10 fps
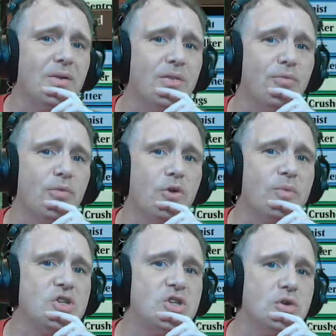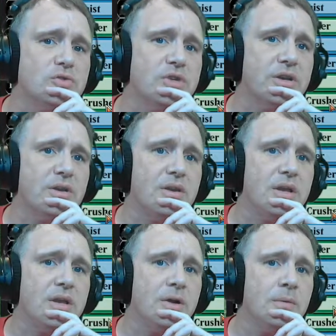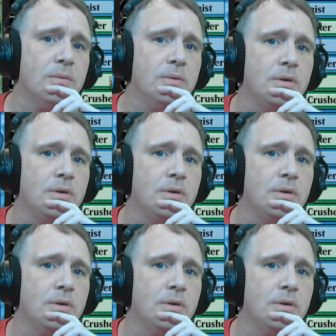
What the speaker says: thrilled with Shieldred here.